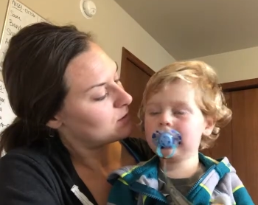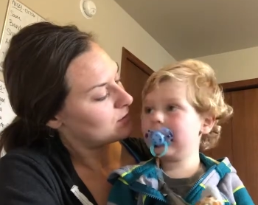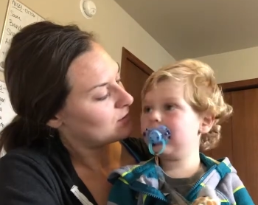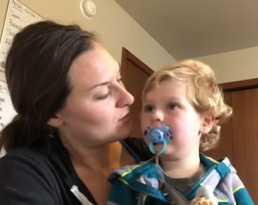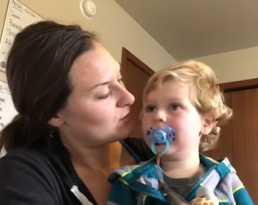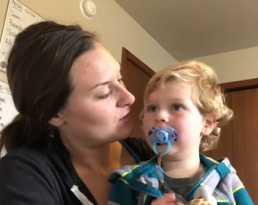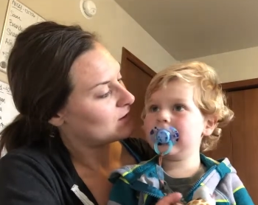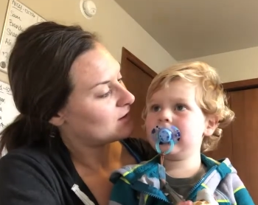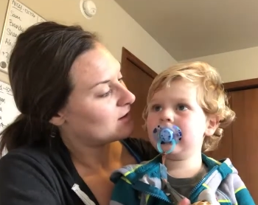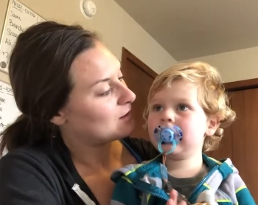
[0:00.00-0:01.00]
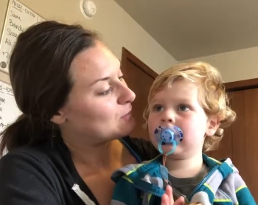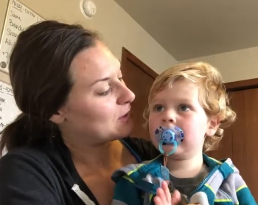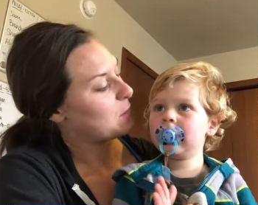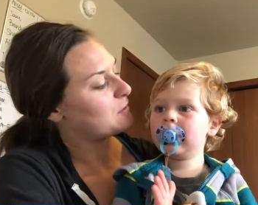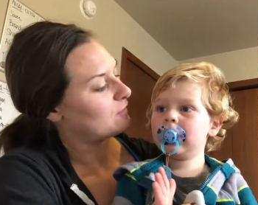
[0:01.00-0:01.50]
Speaker 1: No. And play
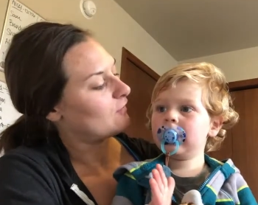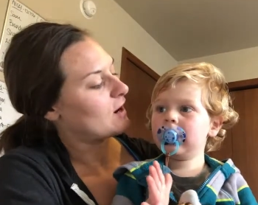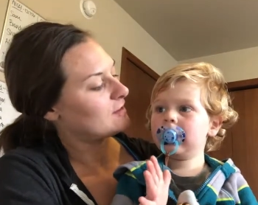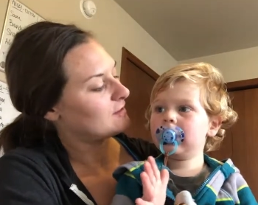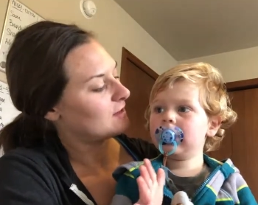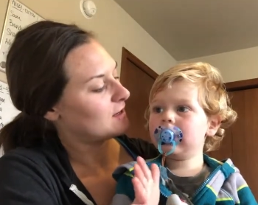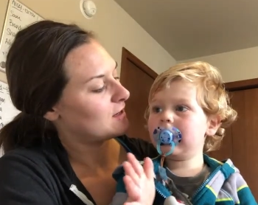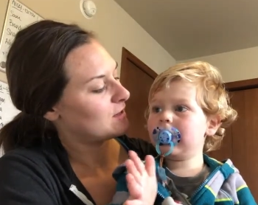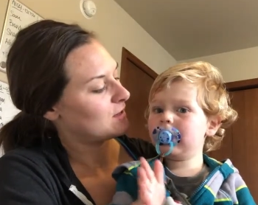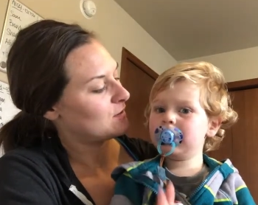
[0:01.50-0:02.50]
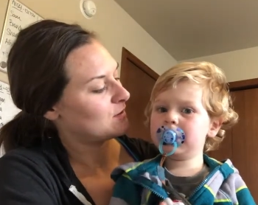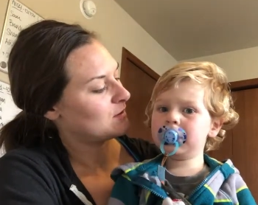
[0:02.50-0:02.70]
with your friends? No.